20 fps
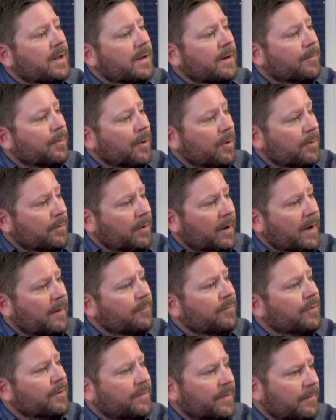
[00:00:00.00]
in a
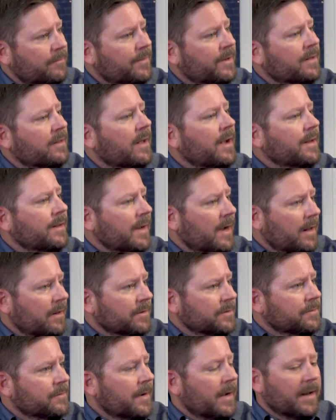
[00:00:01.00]
program for something like
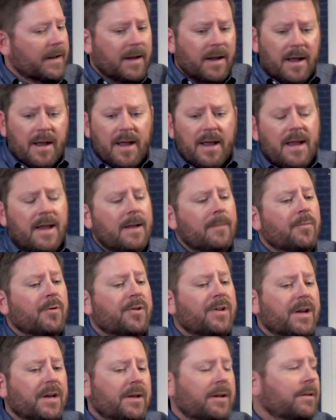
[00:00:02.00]
dollar spot. In
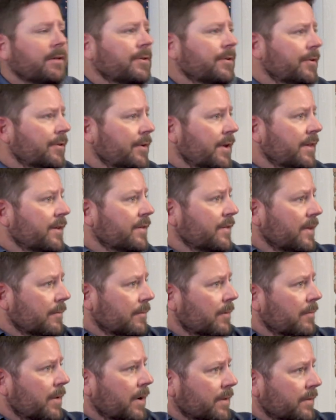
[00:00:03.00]
particular during the
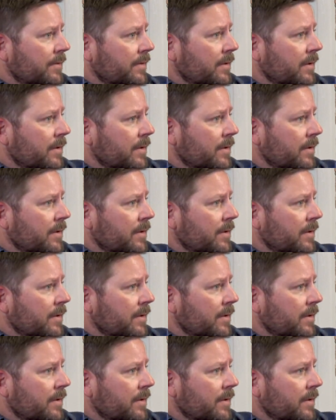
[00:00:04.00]
summer months,